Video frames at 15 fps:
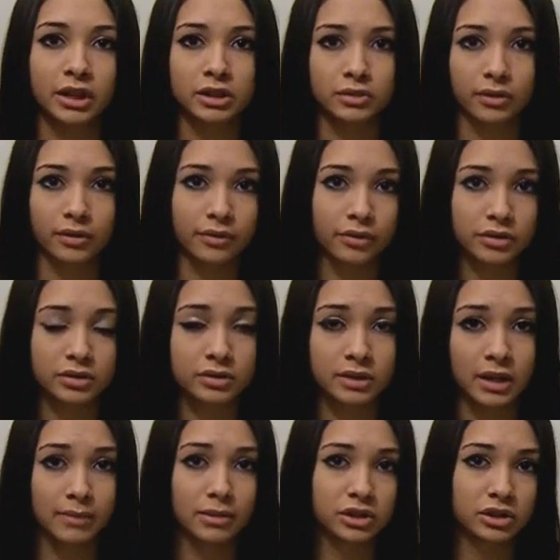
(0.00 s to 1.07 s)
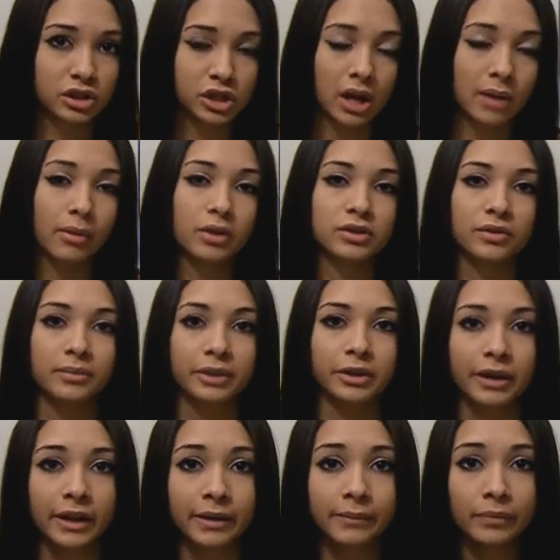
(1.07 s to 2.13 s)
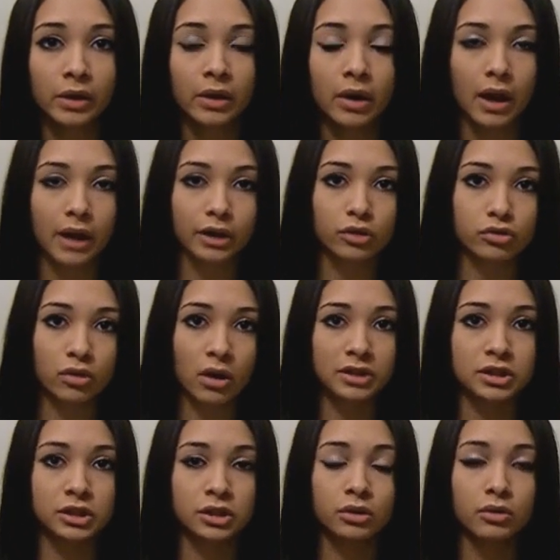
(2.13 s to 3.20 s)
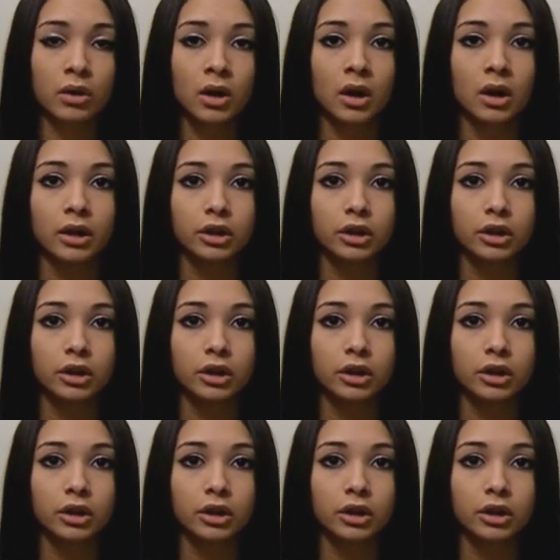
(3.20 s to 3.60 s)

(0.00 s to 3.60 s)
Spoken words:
gets rid of those dead Mystic Shine Balls from your hand, and you draw 2,